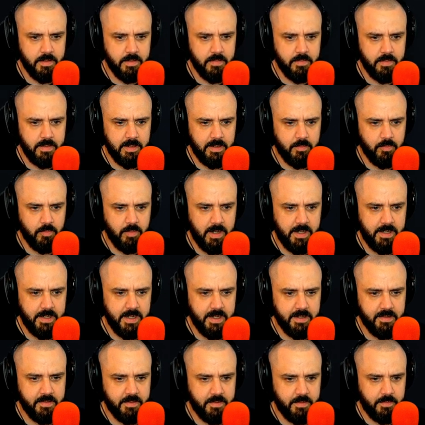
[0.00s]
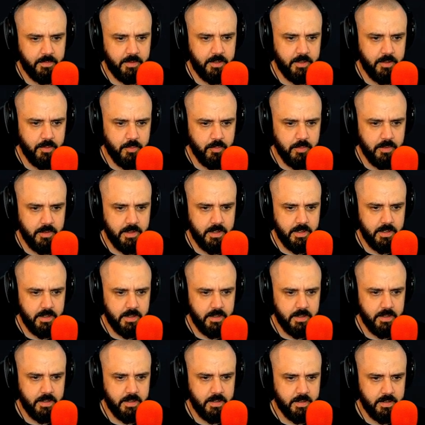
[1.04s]
Like right next to, you know what?
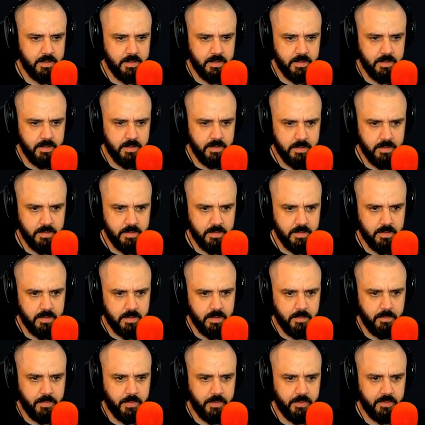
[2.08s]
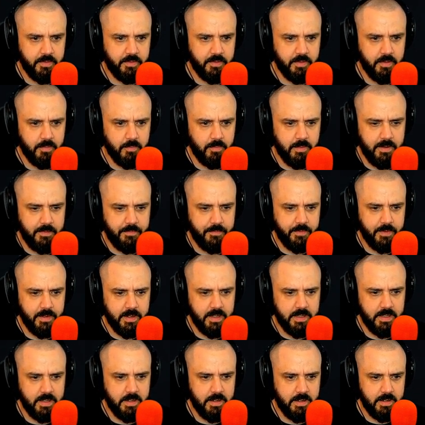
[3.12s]
I'm putting salt what? right
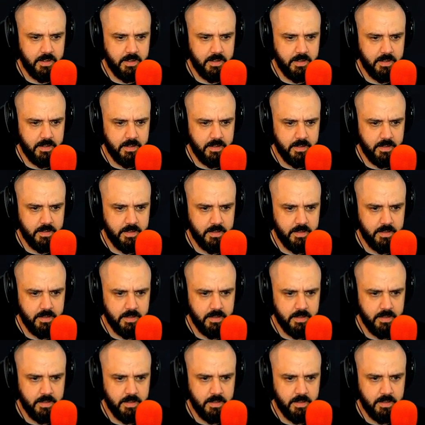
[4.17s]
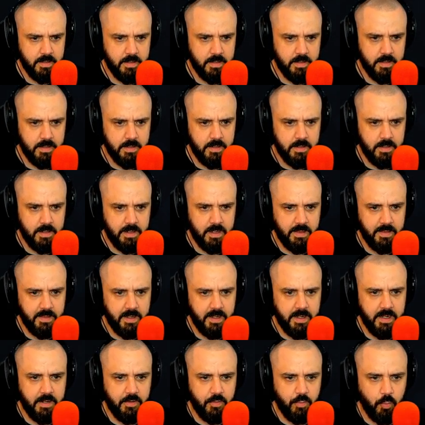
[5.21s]
fucking there. I
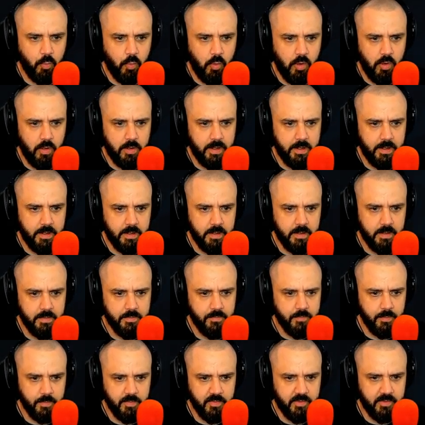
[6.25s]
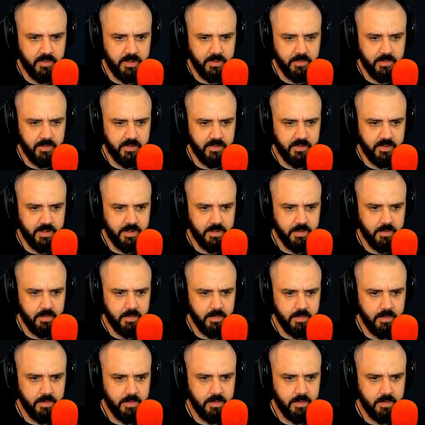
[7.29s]
think he's walking from cell to cell.
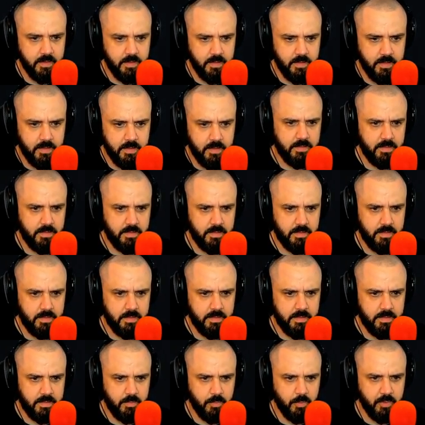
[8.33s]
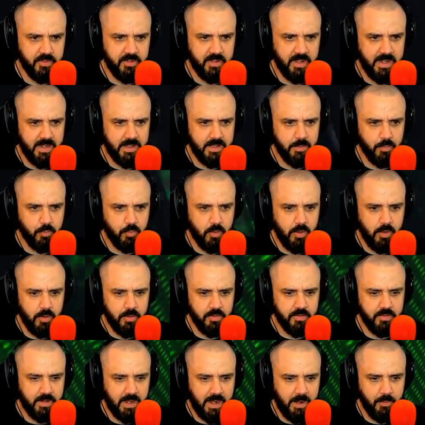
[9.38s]
Was I in the wrong?
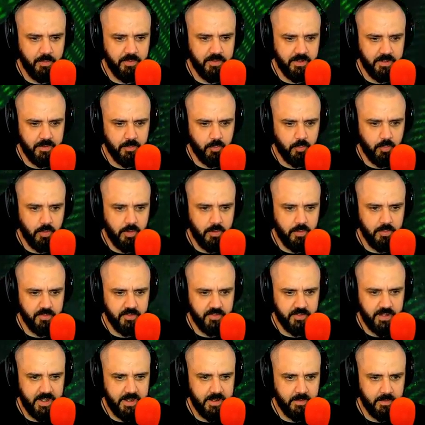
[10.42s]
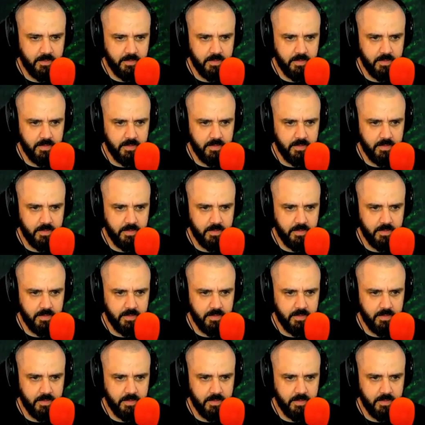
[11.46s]
I was in the wrong cell.